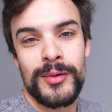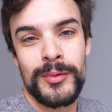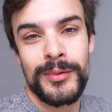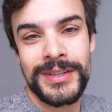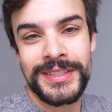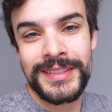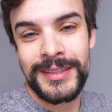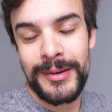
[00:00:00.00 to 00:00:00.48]

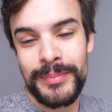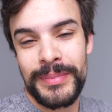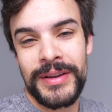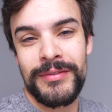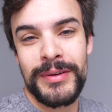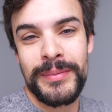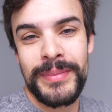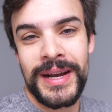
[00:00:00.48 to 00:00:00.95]
What's up
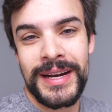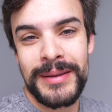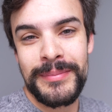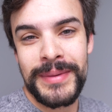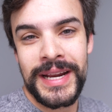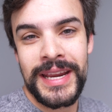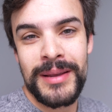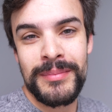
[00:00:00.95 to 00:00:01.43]
everybody,
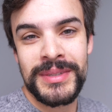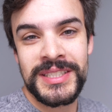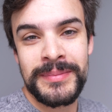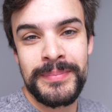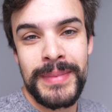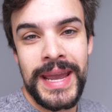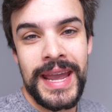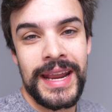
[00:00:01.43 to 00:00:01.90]
my name
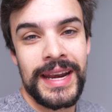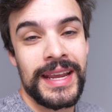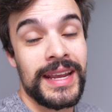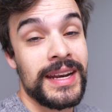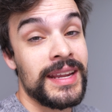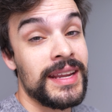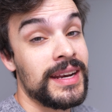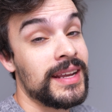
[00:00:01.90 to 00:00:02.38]
is Matt
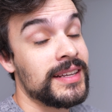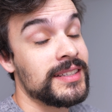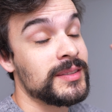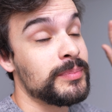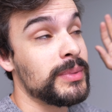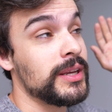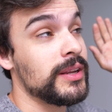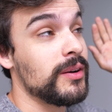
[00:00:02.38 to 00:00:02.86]
and it
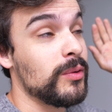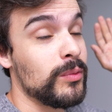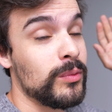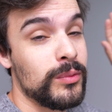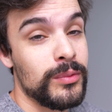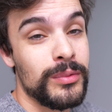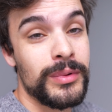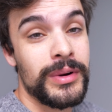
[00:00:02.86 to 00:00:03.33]
has been
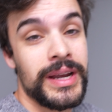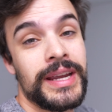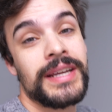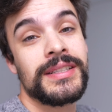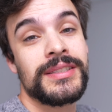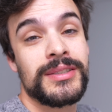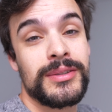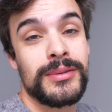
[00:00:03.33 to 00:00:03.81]

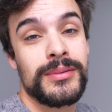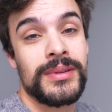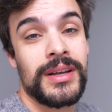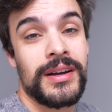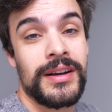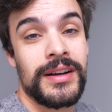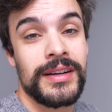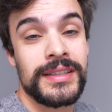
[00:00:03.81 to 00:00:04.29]
way too
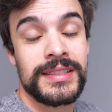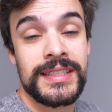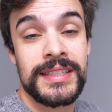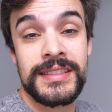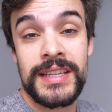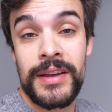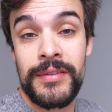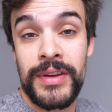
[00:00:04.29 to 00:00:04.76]
long
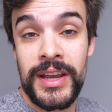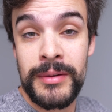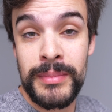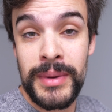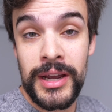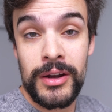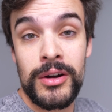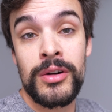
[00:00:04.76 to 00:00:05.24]
since I've
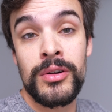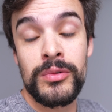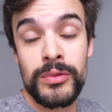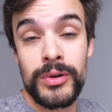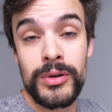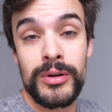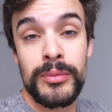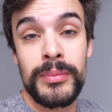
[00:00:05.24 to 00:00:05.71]
had my own
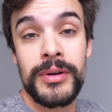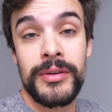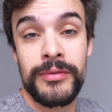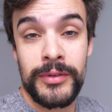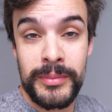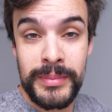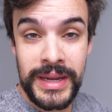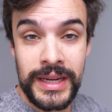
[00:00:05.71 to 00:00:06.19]
room
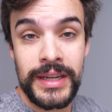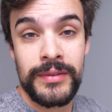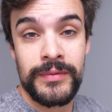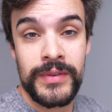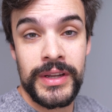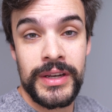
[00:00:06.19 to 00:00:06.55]
for making